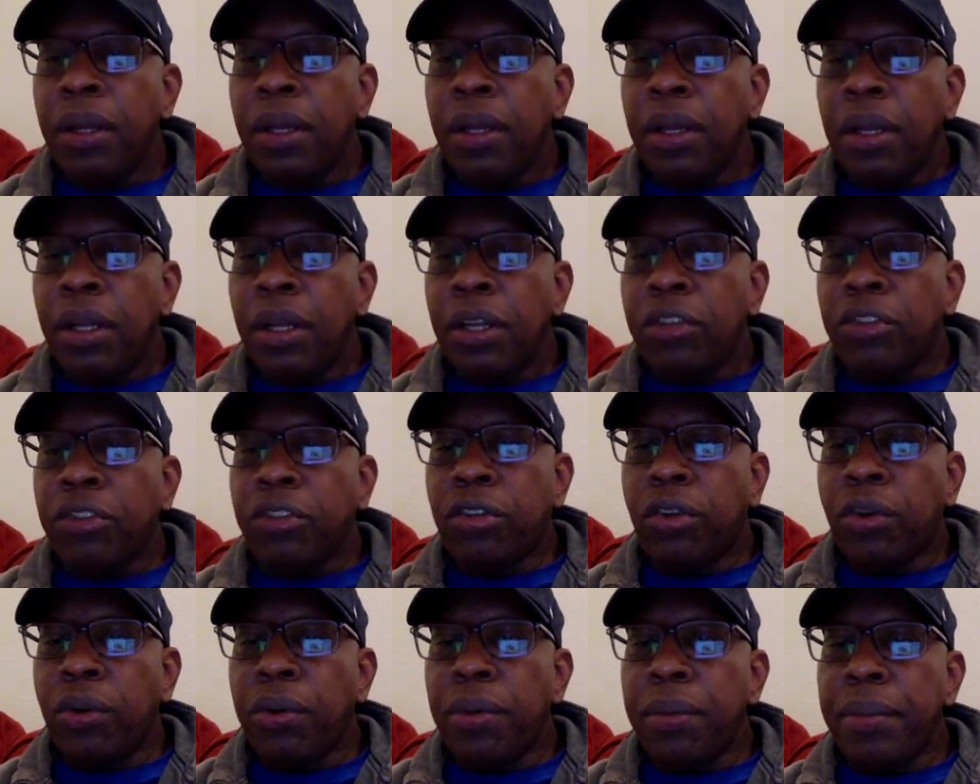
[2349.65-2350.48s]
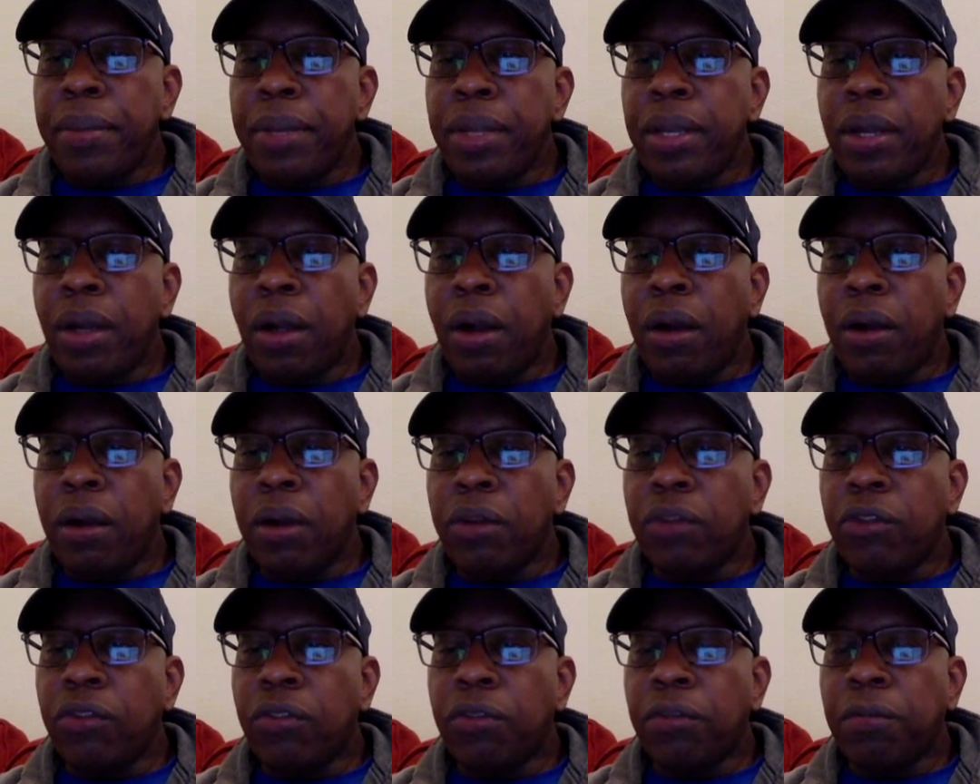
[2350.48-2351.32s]
it's showing me
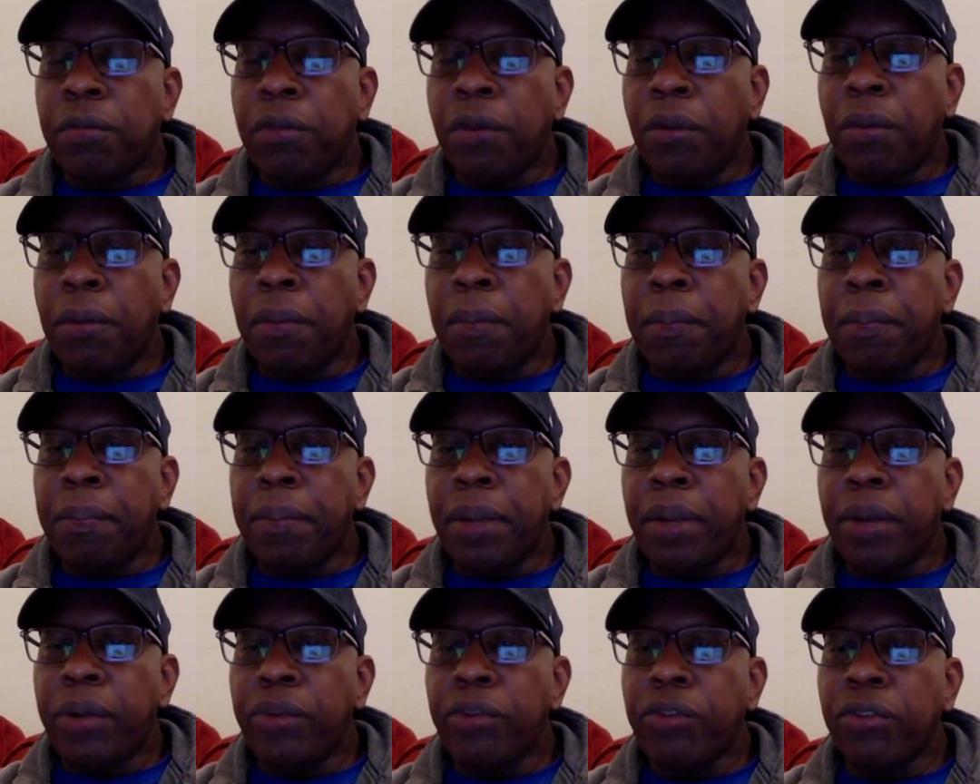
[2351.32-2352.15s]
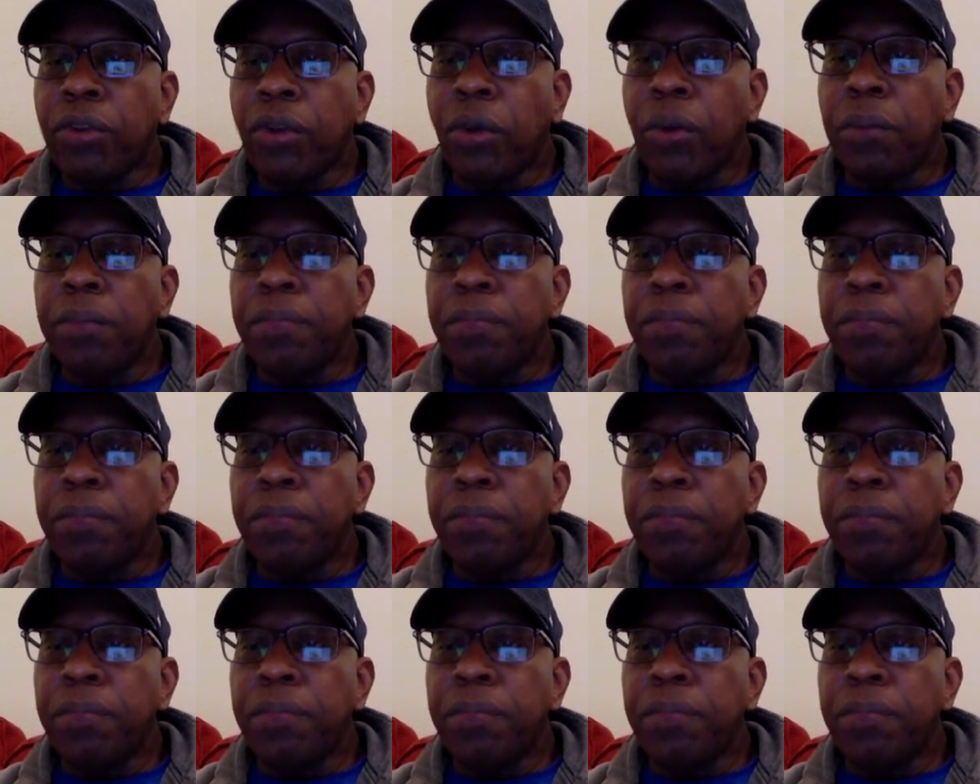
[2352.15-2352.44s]
hearts from Periscope.